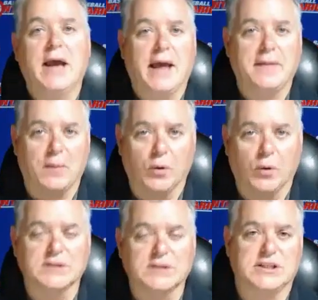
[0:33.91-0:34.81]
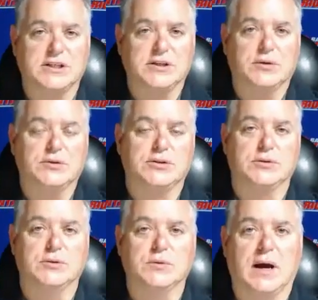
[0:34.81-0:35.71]
and then we'll continue
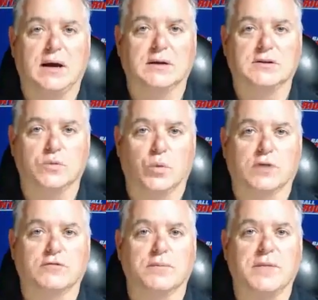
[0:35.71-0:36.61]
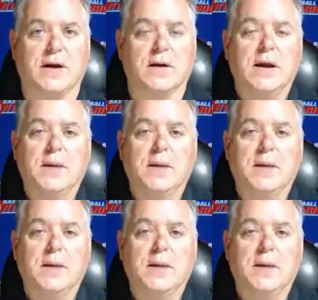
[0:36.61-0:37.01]
to work from there.